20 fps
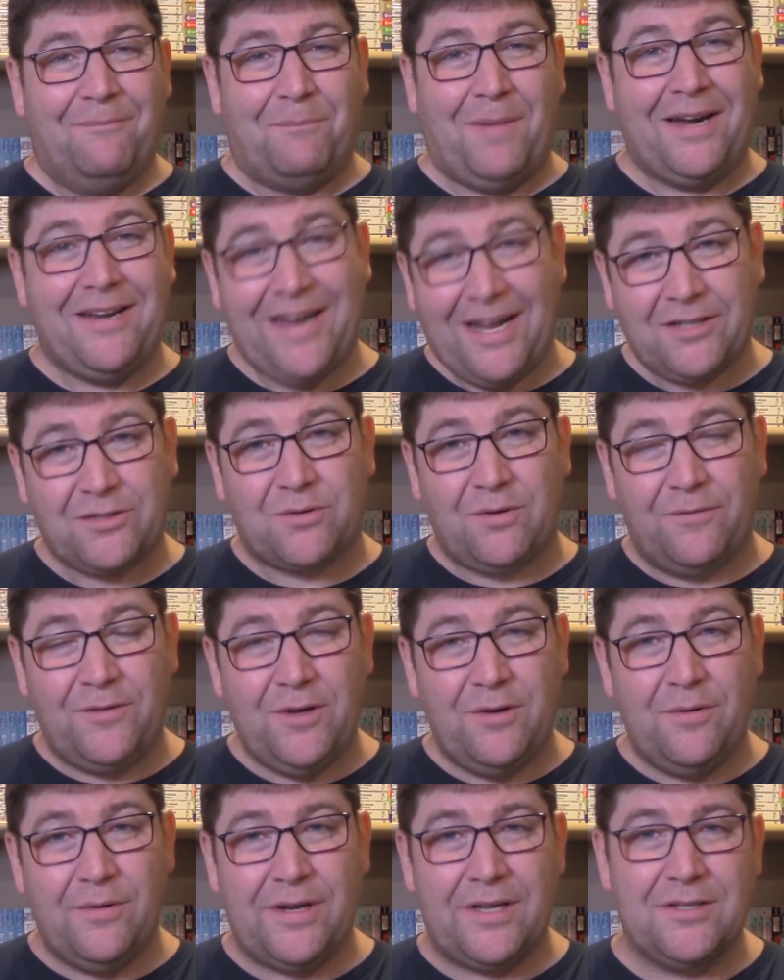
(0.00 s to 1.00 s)
My next
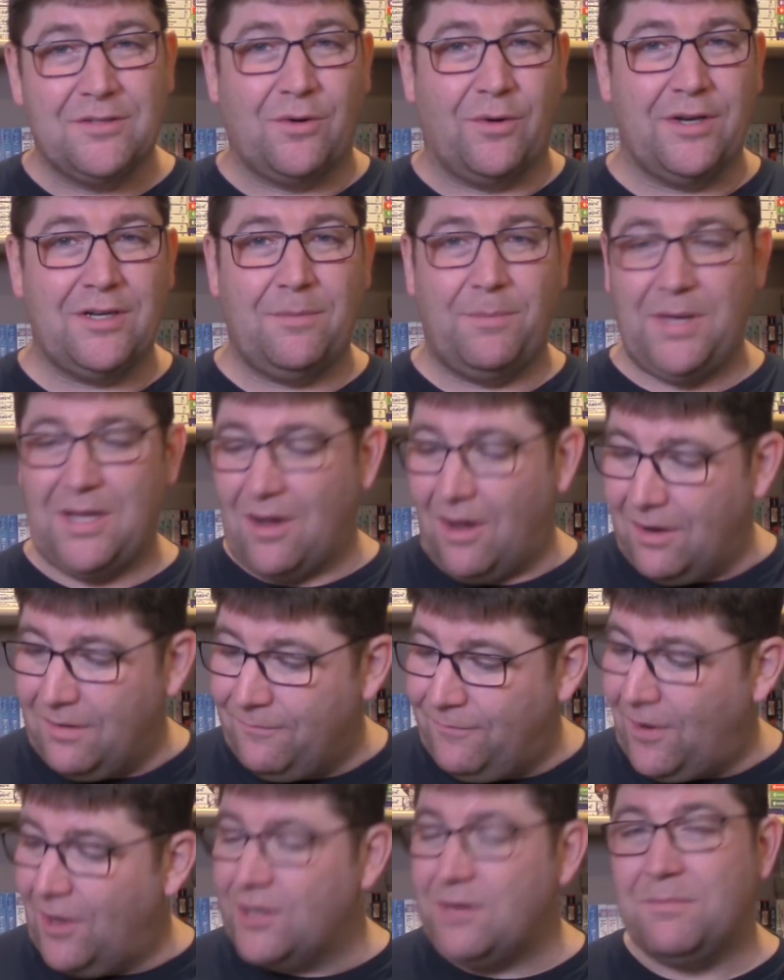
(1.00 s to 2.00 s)
review is going to be
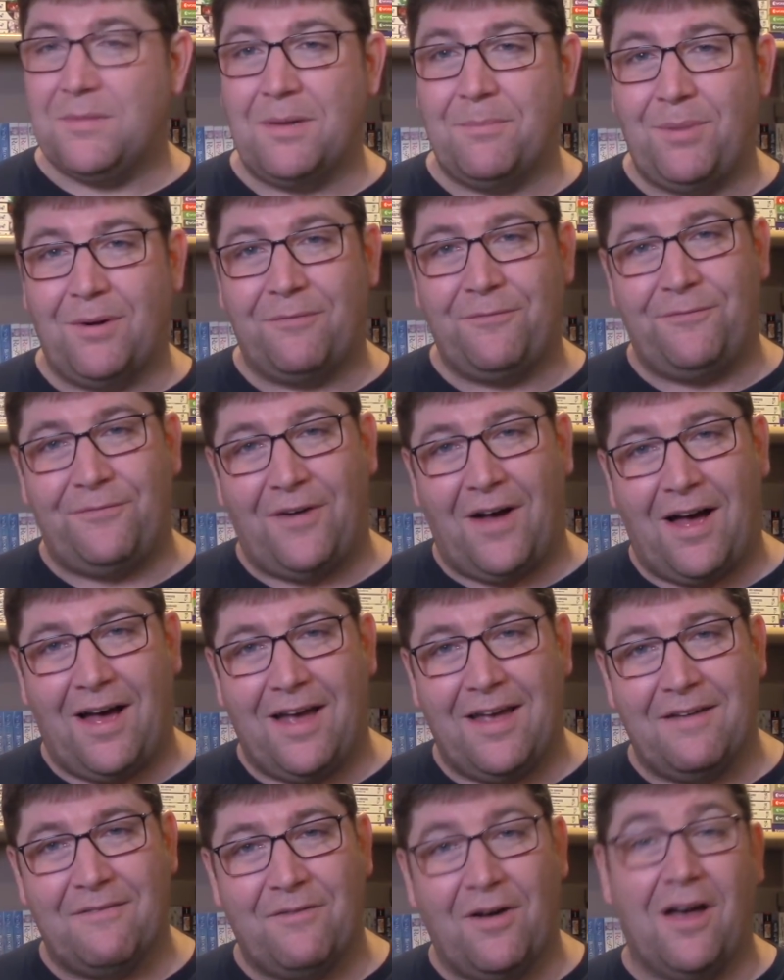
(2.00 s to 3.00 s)
on volume number
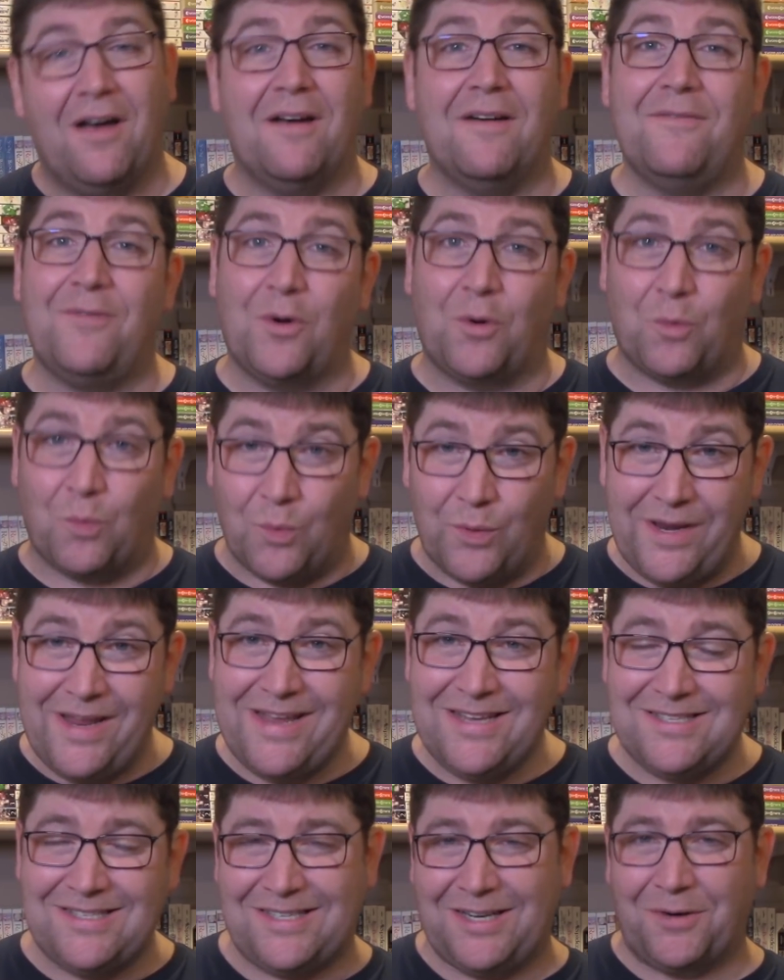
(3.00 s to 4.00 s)
five of
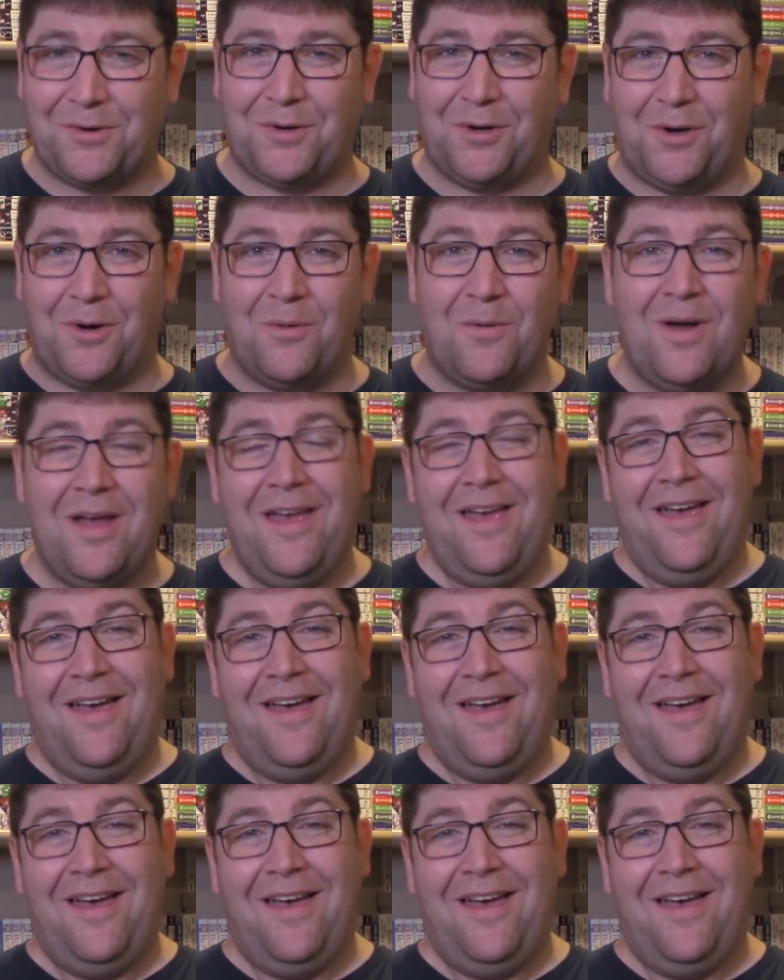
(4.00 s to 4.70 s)
ReZero.